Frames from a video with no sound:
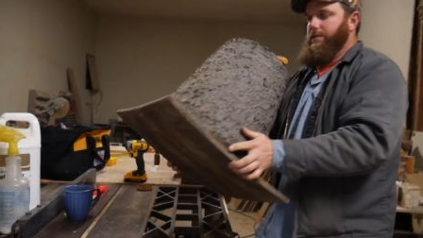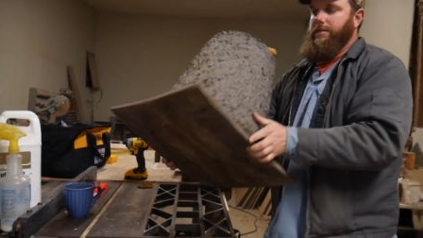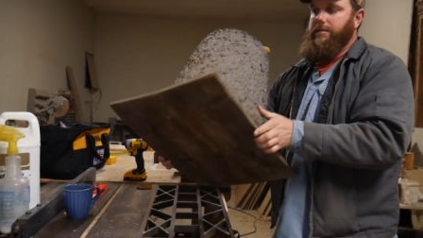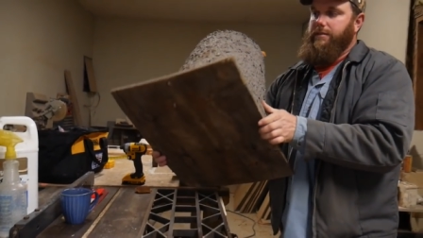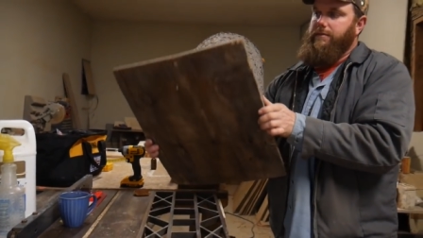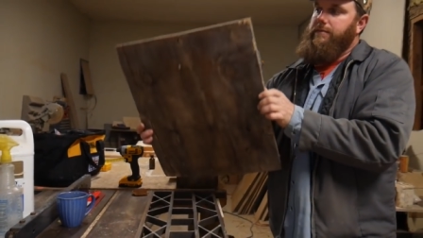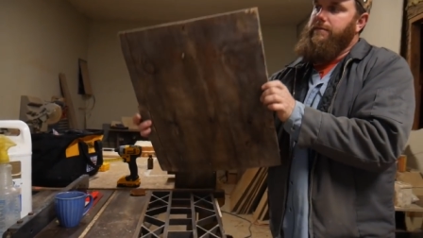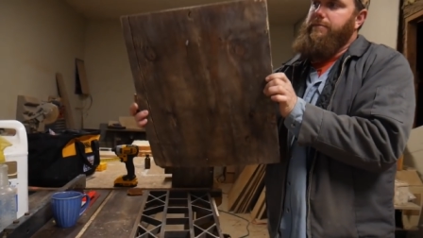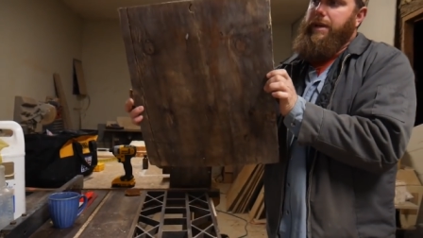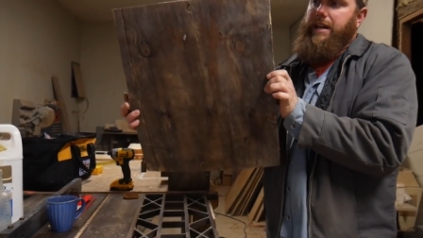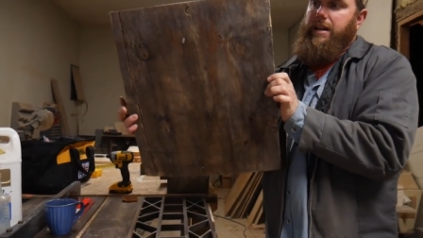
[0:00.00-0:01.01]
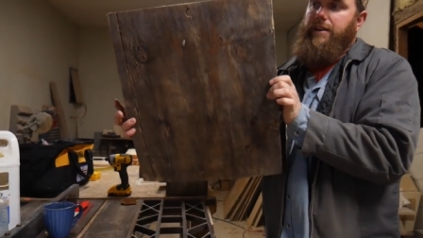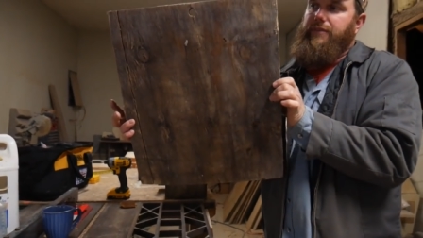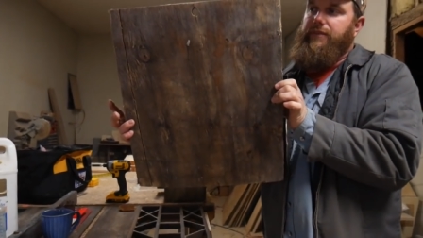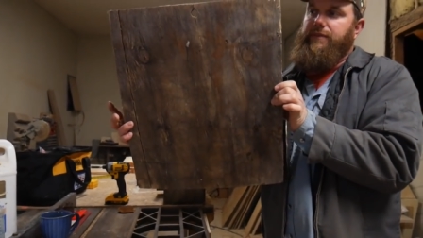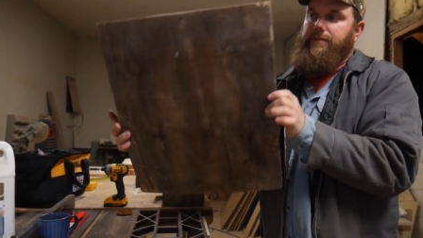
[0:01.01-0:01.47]
just big
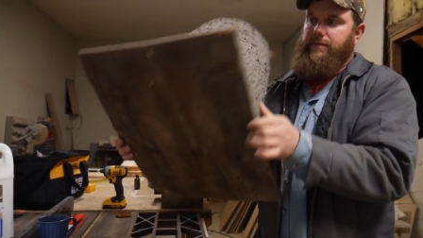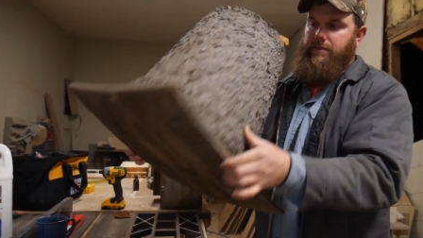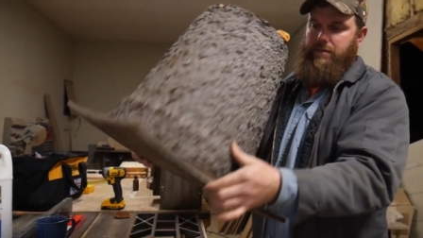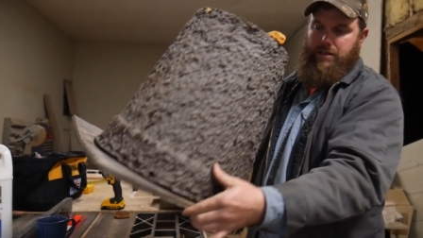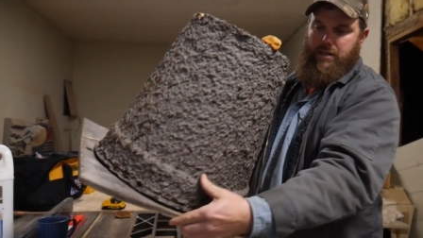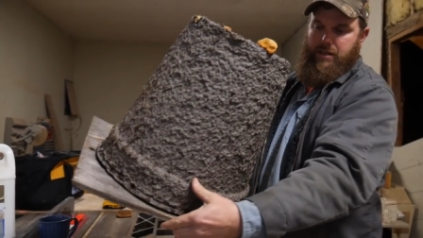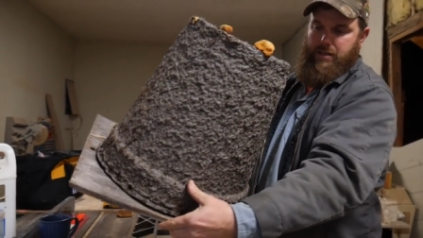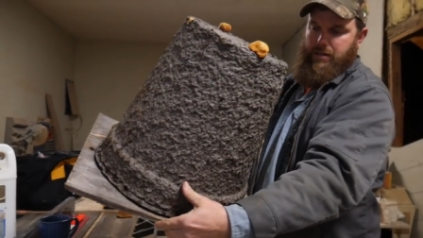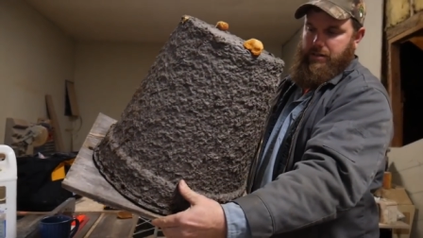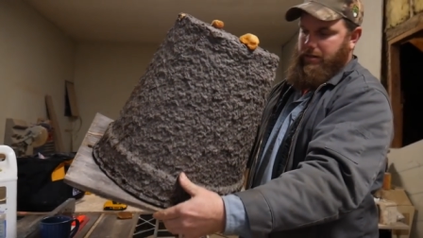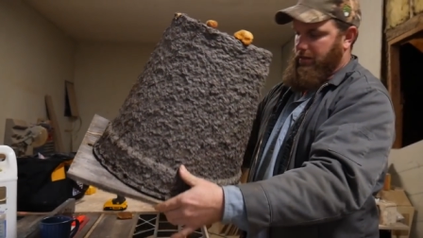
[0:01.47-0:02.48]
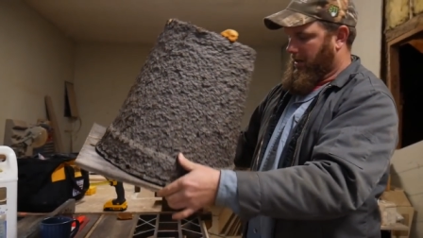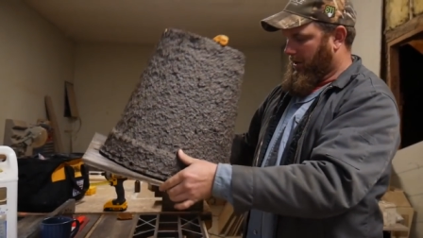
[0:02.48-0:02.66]
enough to